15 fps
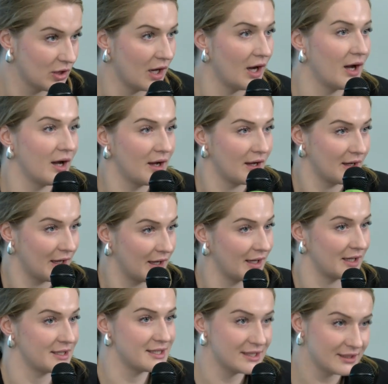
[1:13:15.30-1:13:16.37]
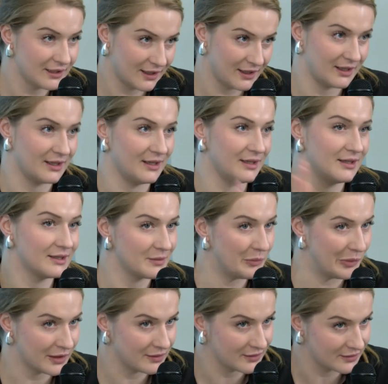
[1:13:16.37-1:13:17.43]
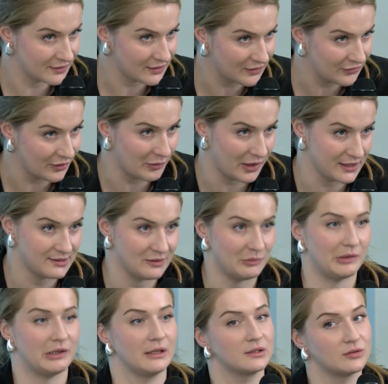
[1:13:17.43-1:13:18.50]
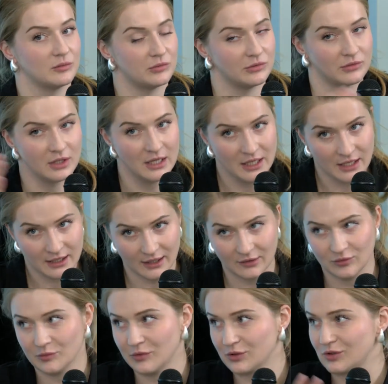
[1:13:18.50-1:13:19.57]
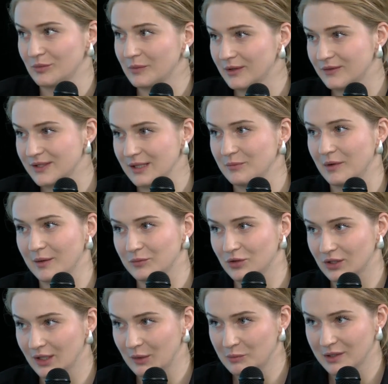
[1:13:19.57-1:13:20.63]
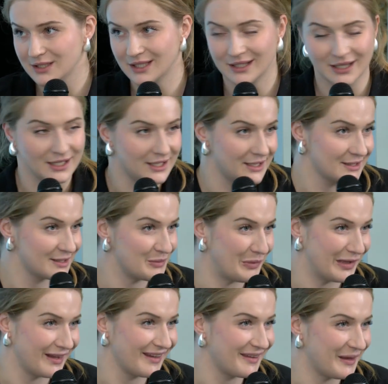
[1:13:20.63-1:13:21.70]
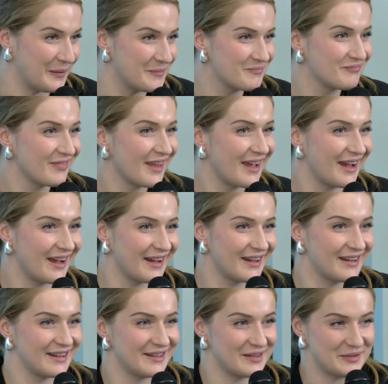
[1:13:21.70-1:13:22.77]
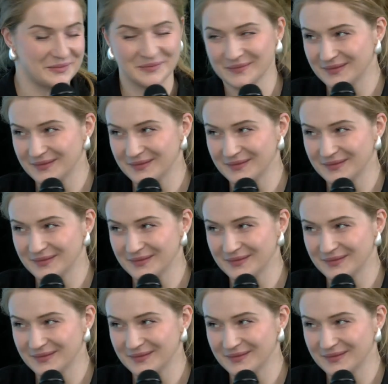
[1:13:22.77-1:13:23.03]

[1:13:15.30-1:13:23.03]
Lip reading: Not ears and humans, I mean, but some information and portfolios, descriptions. I think you can talk to them.